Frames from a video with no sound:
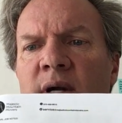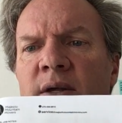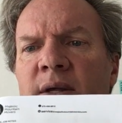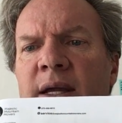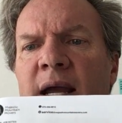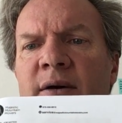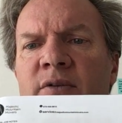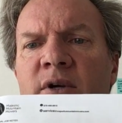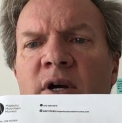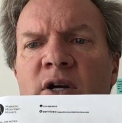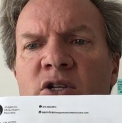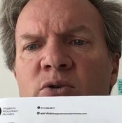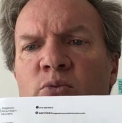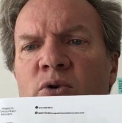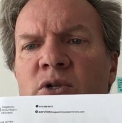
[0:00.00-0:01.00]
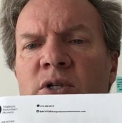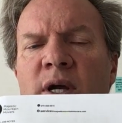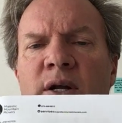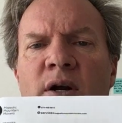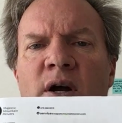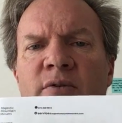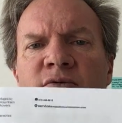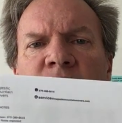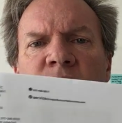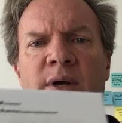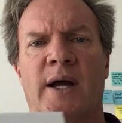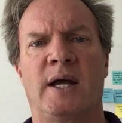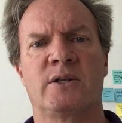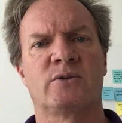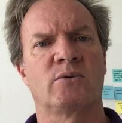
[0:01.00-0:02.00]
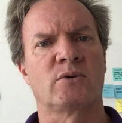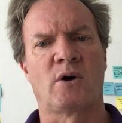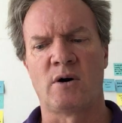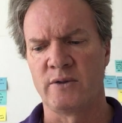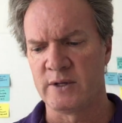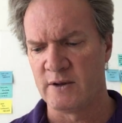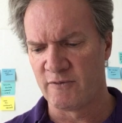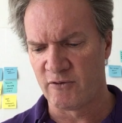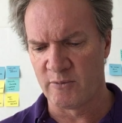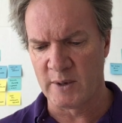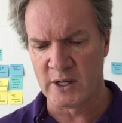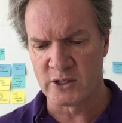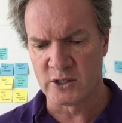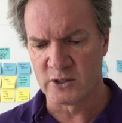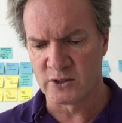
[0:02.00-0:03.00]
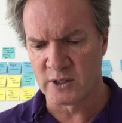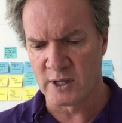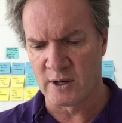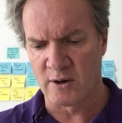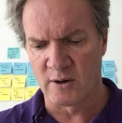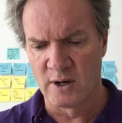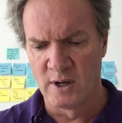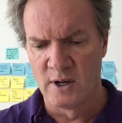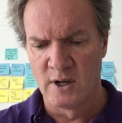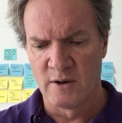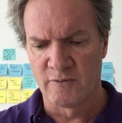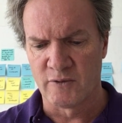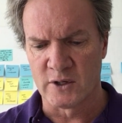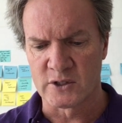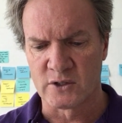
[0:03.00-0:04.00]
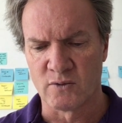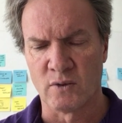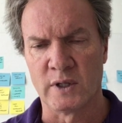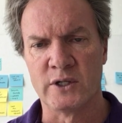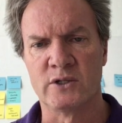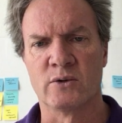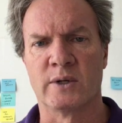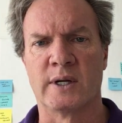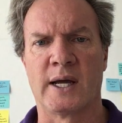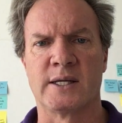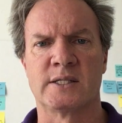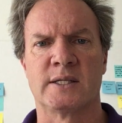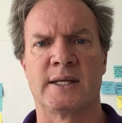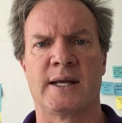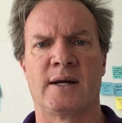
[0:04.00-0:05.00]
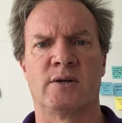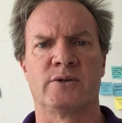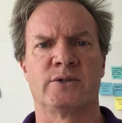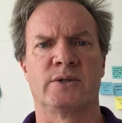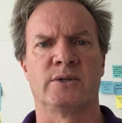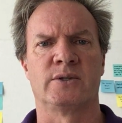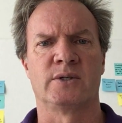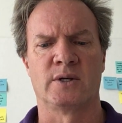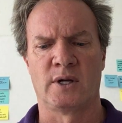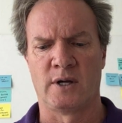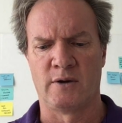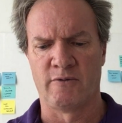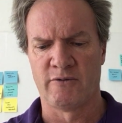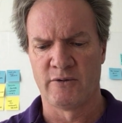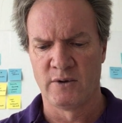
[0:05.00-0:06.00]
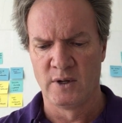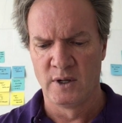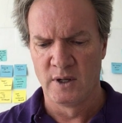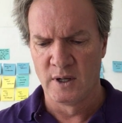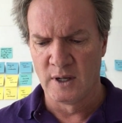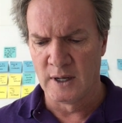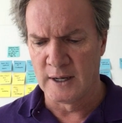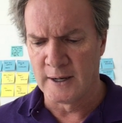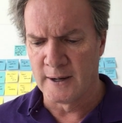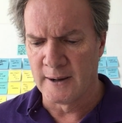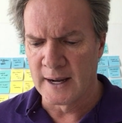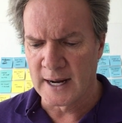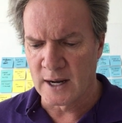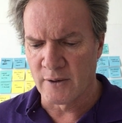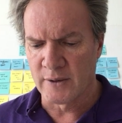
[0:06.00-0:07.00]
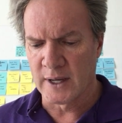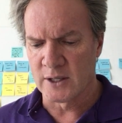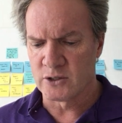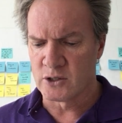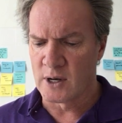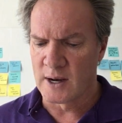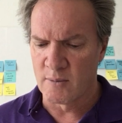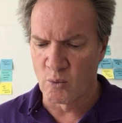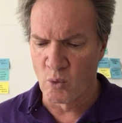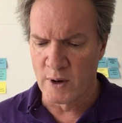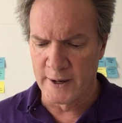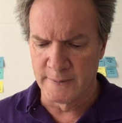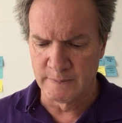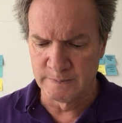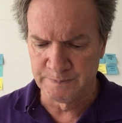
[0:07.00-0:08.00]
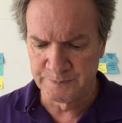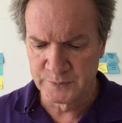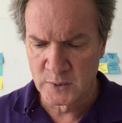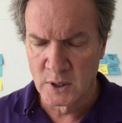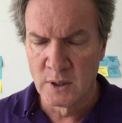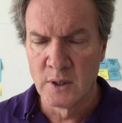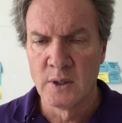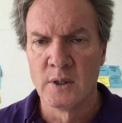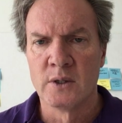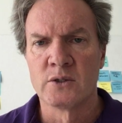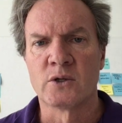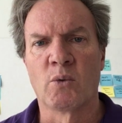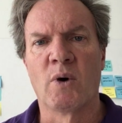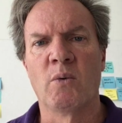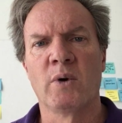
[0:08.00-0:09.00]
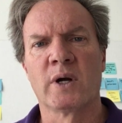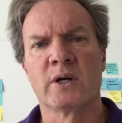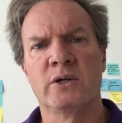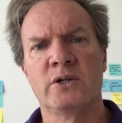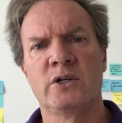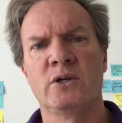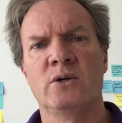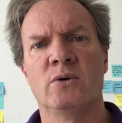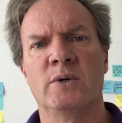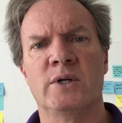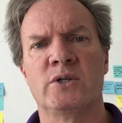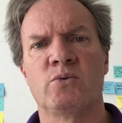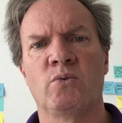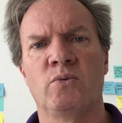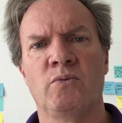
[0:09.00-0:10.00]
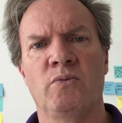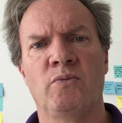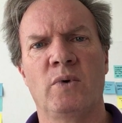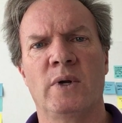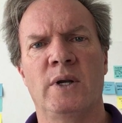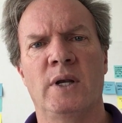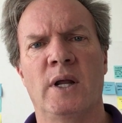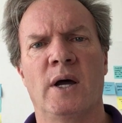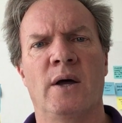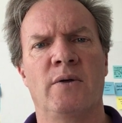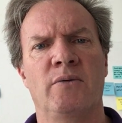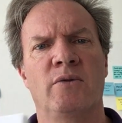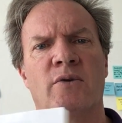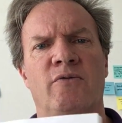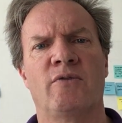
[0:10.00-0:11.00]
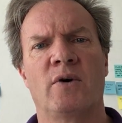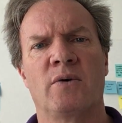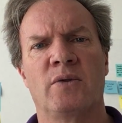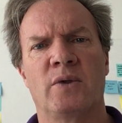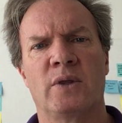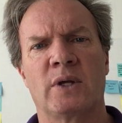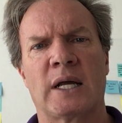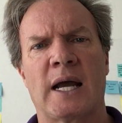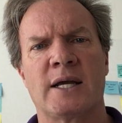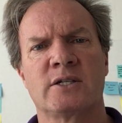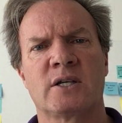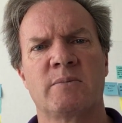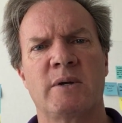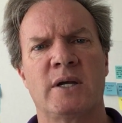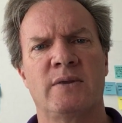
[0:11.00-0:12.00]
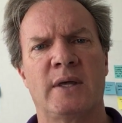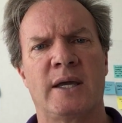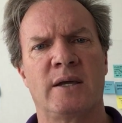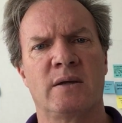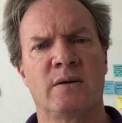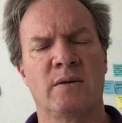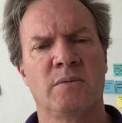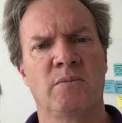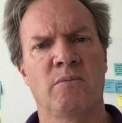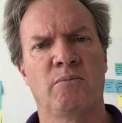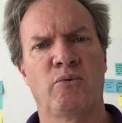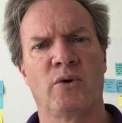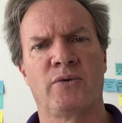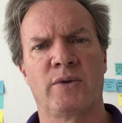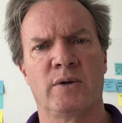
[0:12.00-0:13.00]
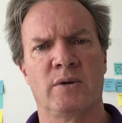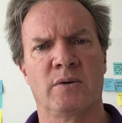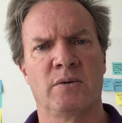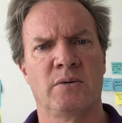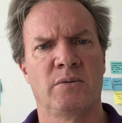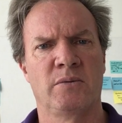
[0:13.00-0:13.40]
They have the customer sign off on that. So all the information's there for us to really do a nice analysis of how that job went. So what we're going to do is when the guys come in, they put the